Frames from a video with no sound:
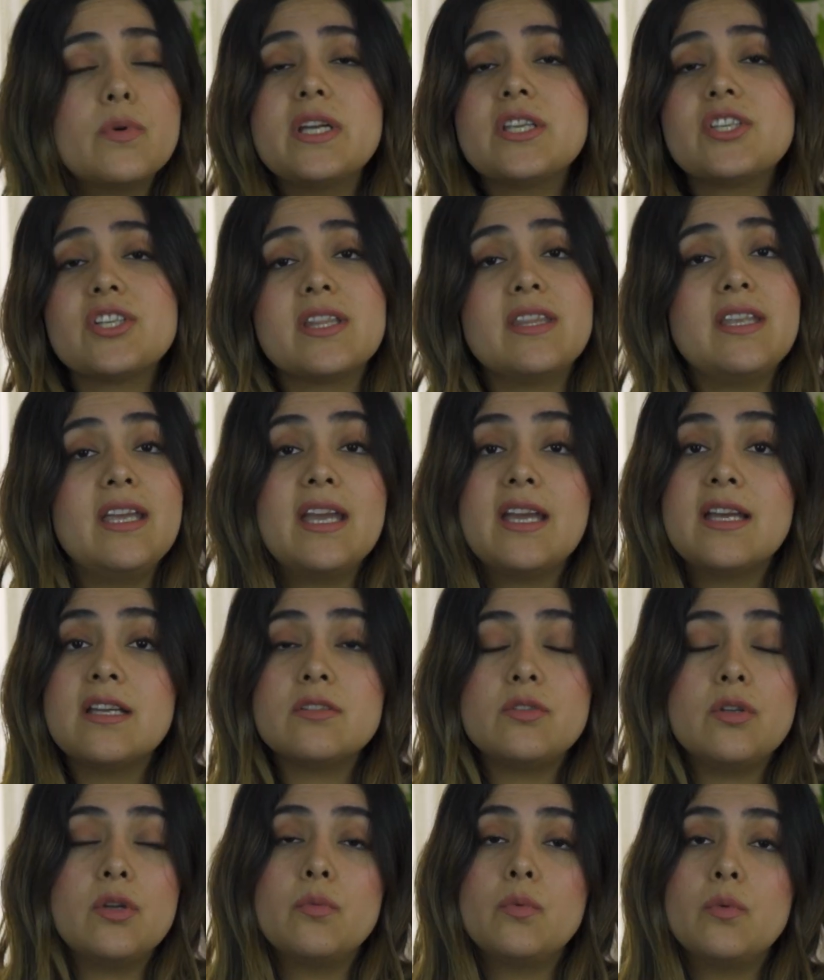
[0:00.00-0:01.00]
which at the
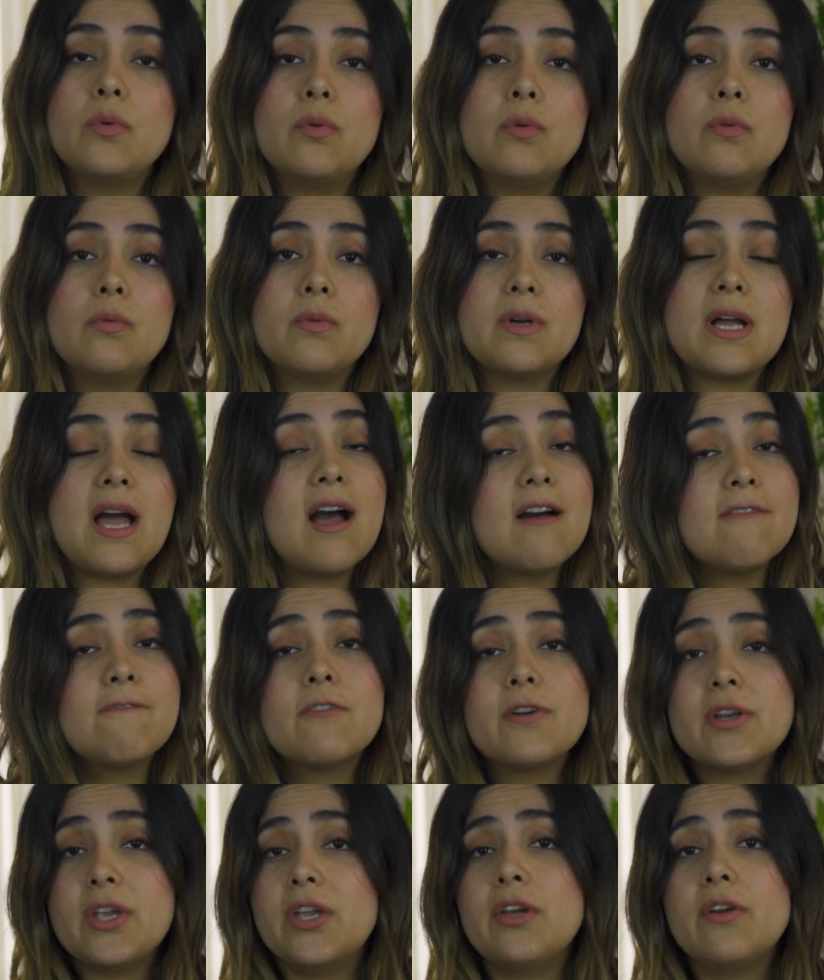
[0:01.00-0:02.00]
end you will have
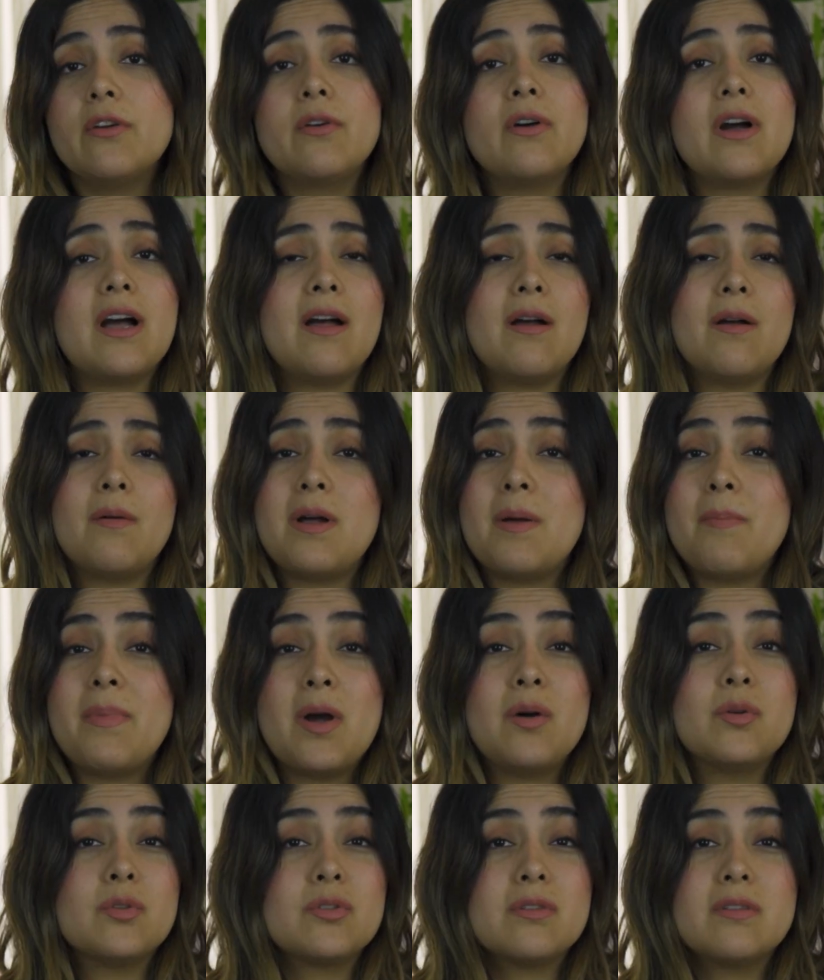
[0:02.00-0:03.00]
for you
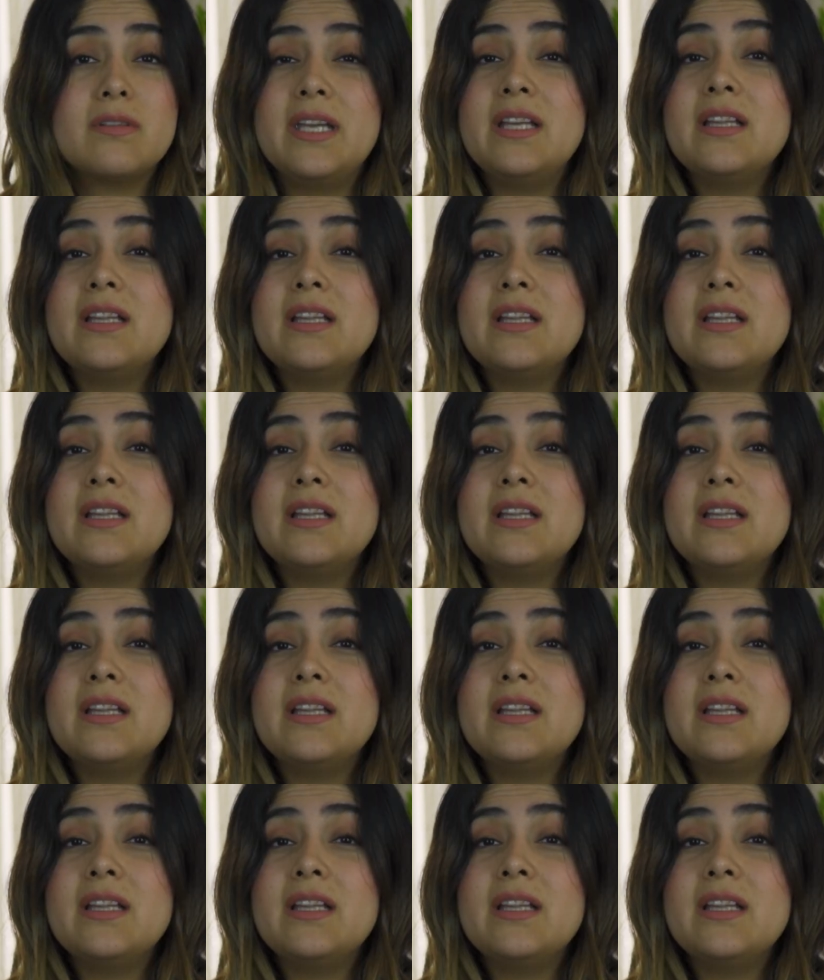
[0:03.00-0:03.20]
about